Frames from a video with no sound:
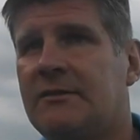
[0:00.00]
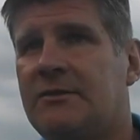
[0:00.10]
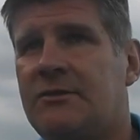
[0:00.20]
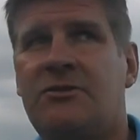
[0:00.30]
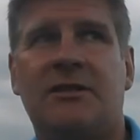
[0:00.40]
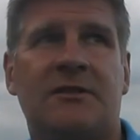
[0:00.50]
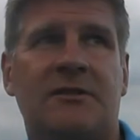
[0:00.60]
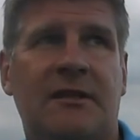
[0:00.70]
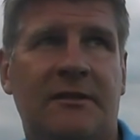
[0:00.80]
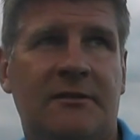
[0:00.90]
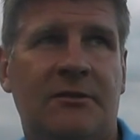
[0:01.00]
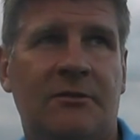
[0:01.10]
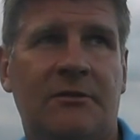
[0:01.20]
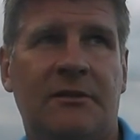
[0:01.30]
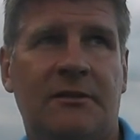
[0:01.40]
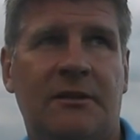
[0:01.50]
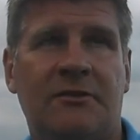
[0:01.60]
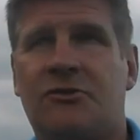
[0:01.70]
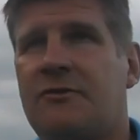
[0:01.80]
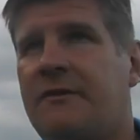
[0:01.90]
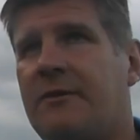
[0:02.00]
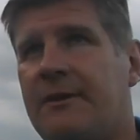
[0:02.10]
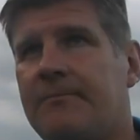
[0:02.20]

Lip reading: suggests that it's tough out